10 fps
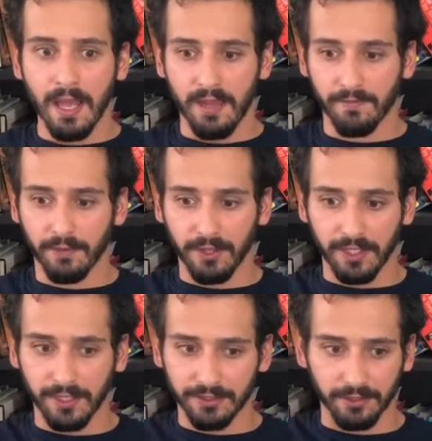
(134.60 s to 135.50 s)

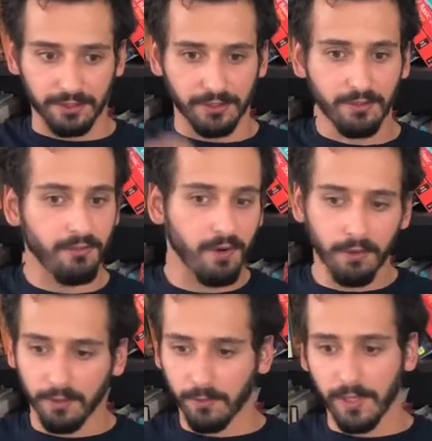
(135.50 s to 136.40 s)
everything is a
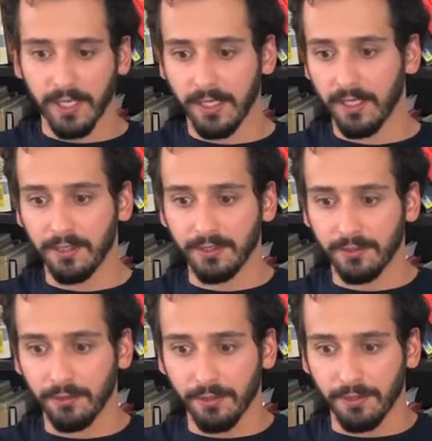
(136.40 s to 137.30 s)
scroll away.
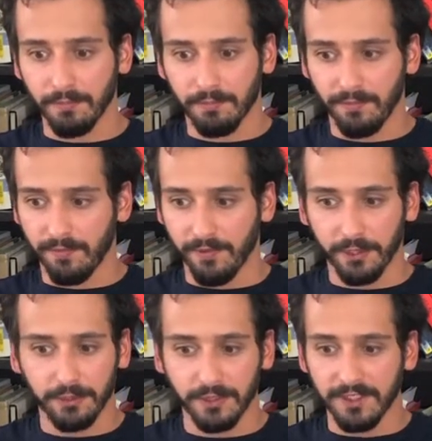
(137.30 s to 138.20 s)
You could
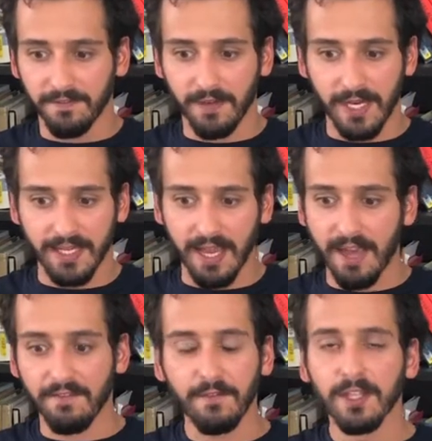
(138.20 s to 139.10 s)
virtually find
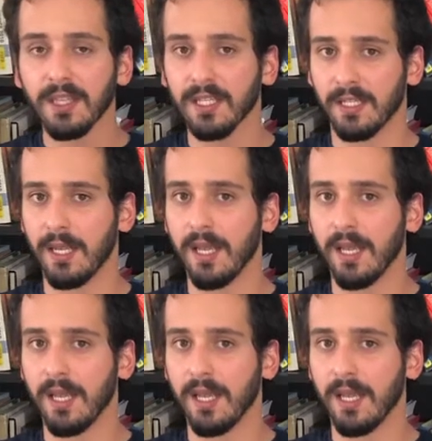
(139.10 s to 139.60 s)
everything and